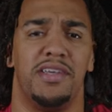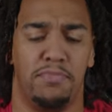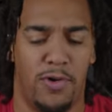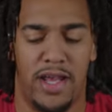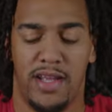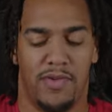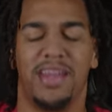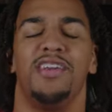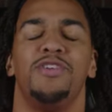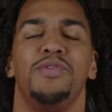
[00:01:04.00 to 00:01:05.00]
you, boy. We're gonna
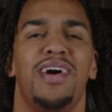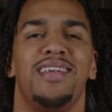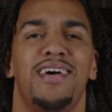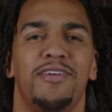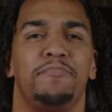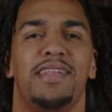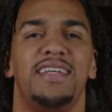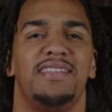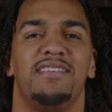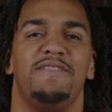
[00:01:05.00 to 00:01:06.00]
do another
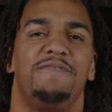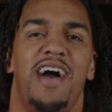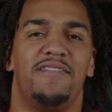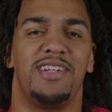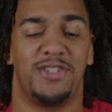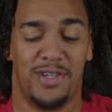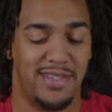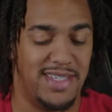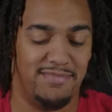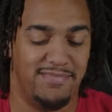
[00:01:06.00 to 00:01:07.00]
PlayStation 5 controller
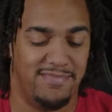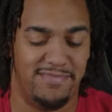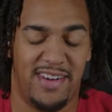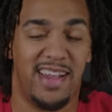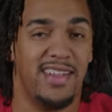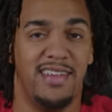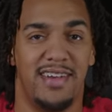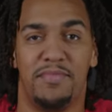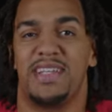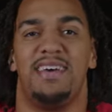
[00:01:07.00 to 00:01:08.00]
and frankly,
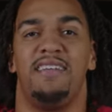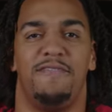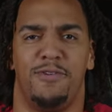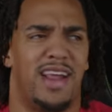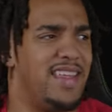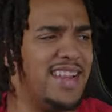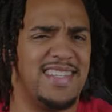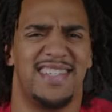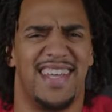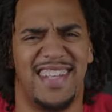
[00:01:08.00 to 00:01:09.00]
I'm excited for it. I think this
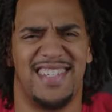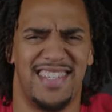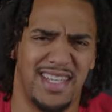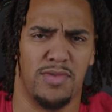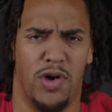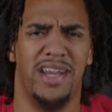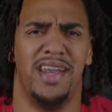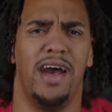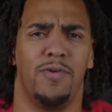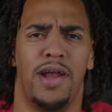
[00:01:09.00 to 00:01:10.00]
is like the sixth one
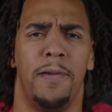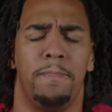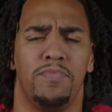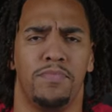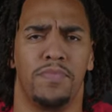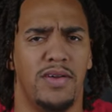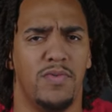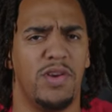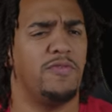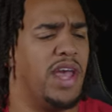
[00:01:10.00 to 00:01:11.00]
now, right? What
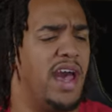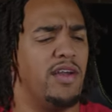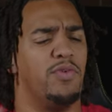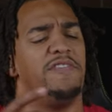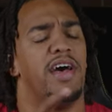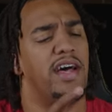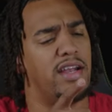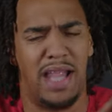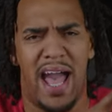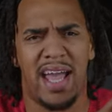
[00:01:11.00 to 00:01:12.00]
have we had? We've had
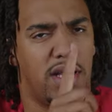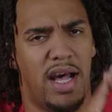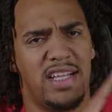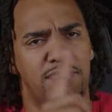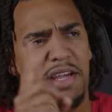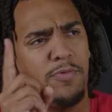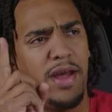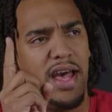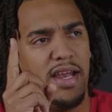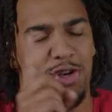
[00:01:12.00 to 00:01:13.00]
black, cosmic
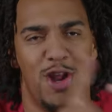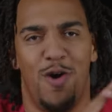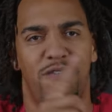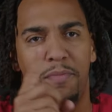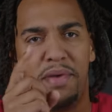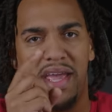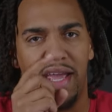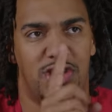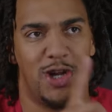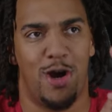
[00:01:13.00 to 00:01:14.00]
red, nova pink,
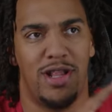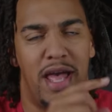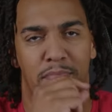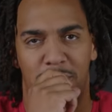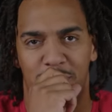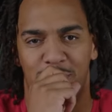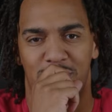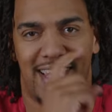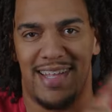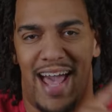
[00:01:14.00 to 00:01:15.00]
starlight blue,
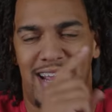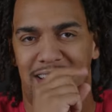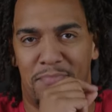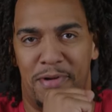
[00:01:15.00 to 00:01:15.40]
galactic